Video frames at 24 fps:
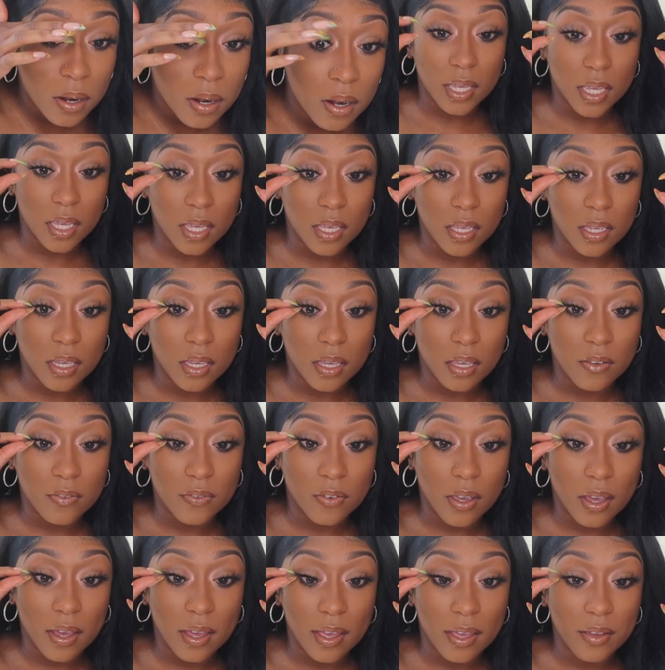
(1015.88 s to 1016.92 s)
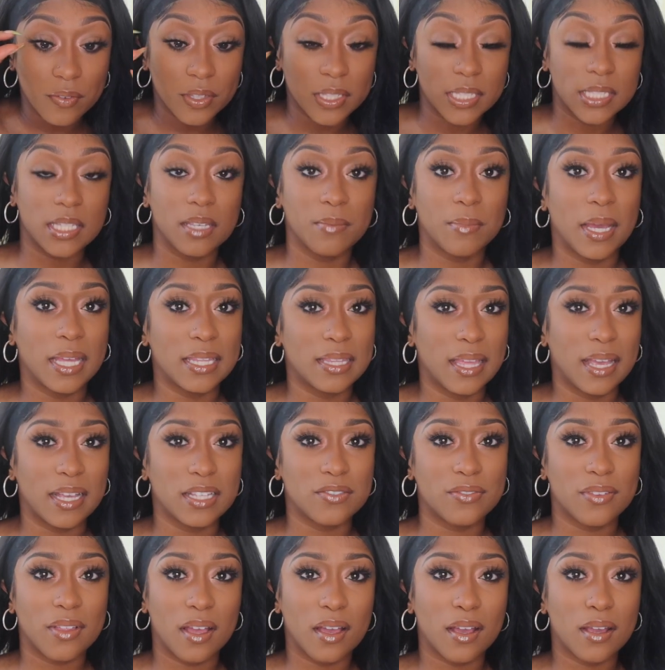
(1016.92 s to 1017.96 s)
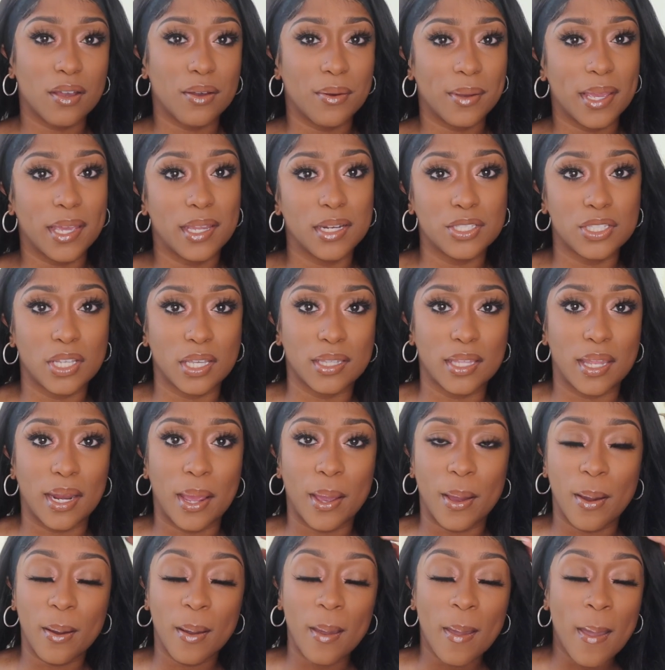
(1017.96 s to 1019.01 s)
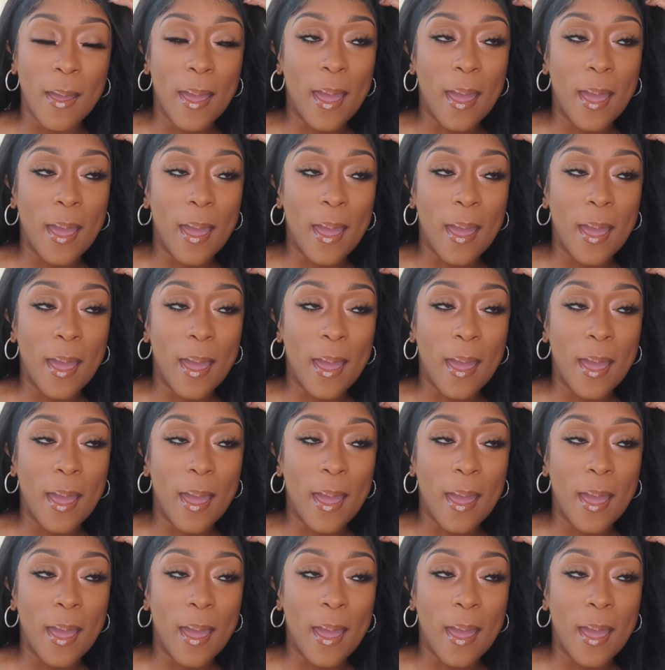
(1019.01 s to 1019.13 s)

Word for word: like, if y'all haven't seen my last vlog, go ahead and check that out.